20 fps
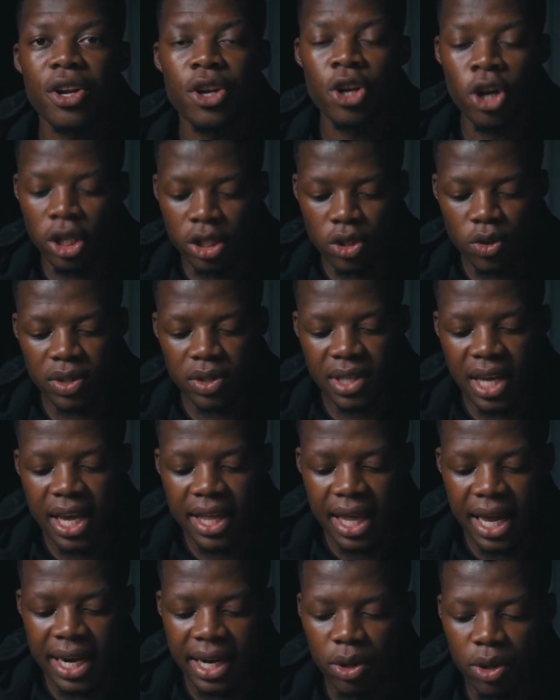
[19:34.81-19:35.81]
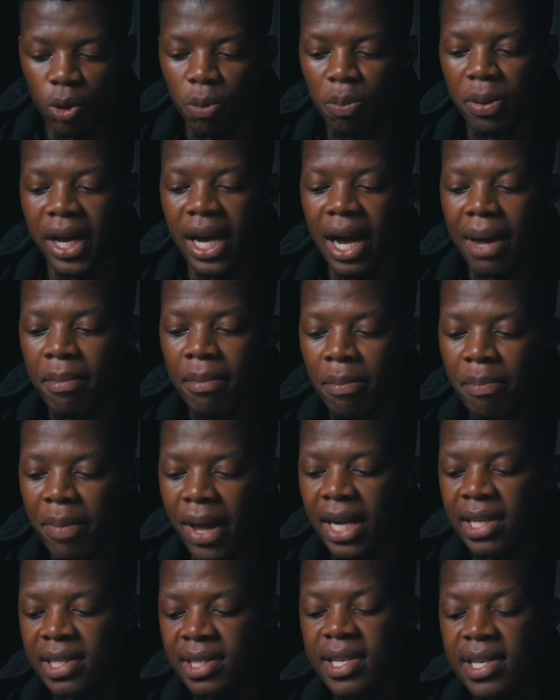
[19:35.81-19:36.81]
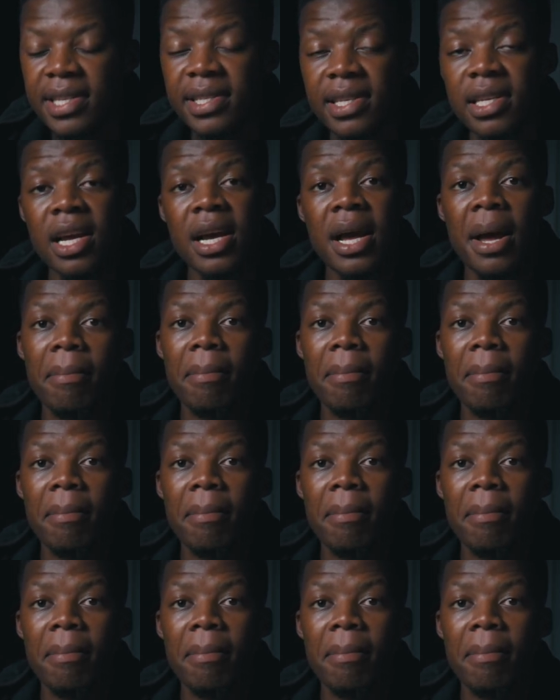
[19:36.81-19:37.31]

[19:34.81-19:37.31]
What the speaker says: Not to say that it'll become a better season,